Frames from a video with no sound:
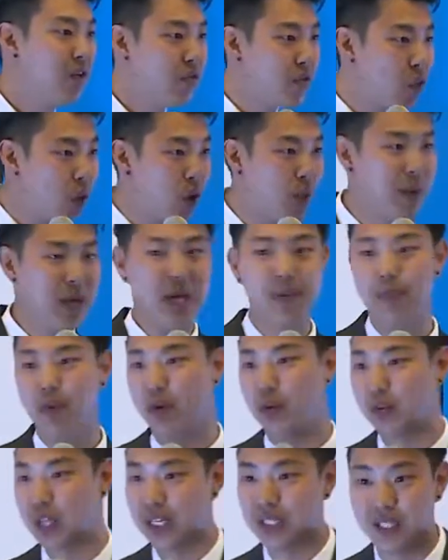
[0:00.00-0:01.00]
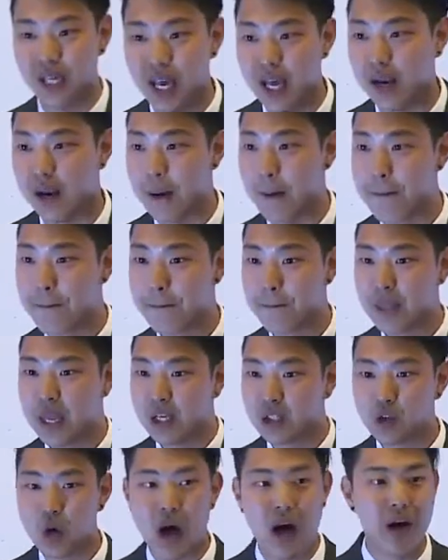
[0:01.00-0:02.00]
Four people. That's it.
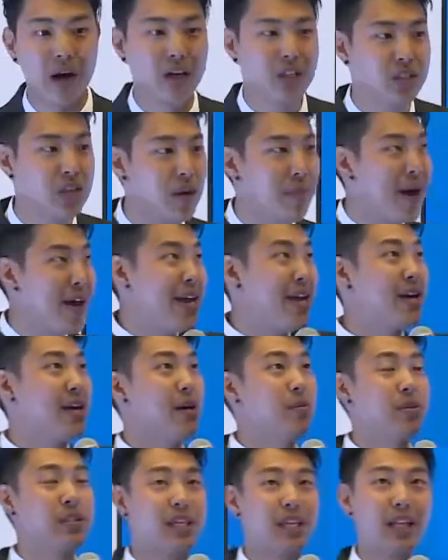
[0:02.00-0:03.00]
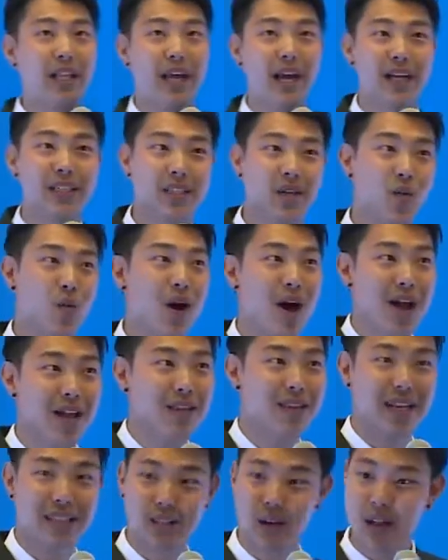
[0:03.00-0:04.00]
So I already saw my income ceiling. I said,
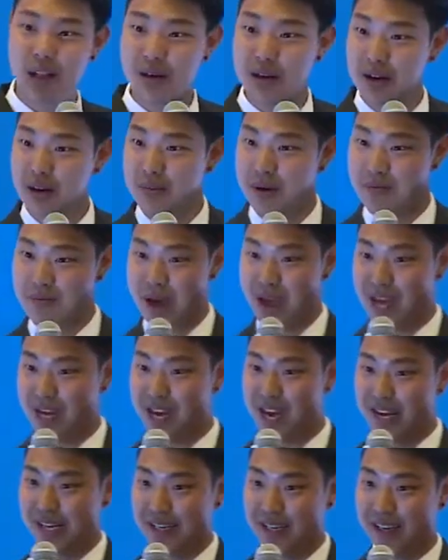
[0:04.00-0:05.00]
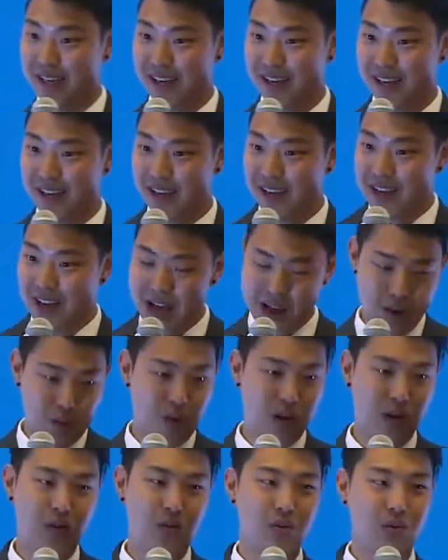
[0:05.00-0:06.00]
What? That's all I'm going to be making? I don't
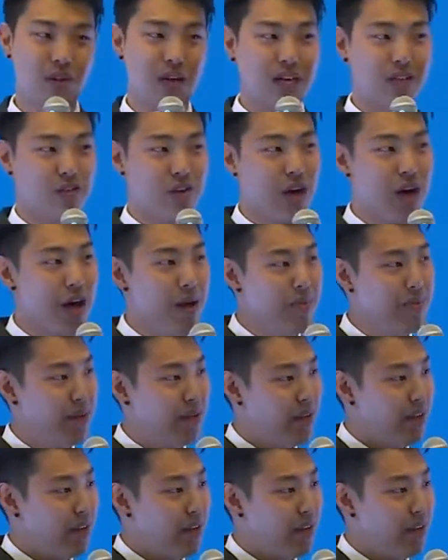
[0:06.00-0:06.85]
want to do that job.